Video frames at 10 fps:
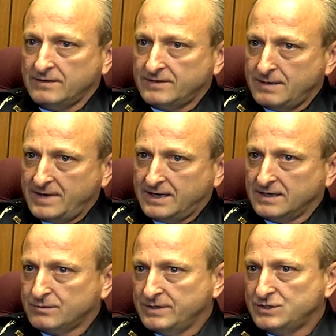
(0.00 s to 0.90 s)
if they make
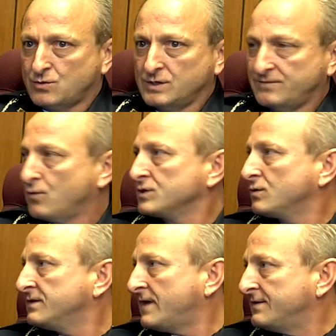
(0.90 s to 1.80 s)
it 3 stories, 4
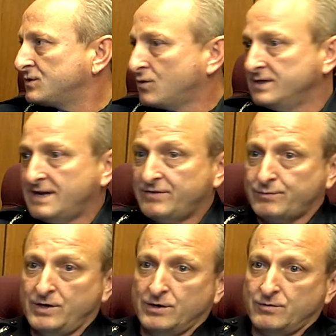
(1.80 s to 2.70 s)
stories, 5 stories, have
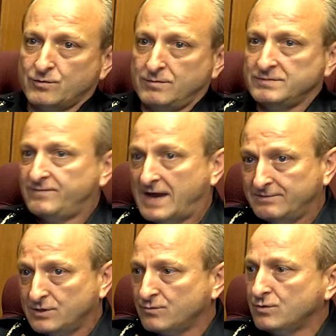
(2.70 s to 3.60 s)
300 rooms,
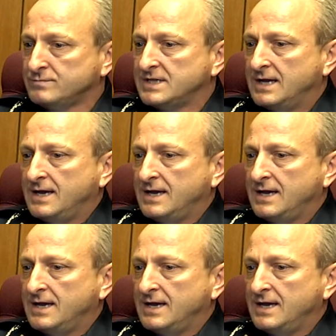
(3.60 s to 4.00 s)
500 rooms,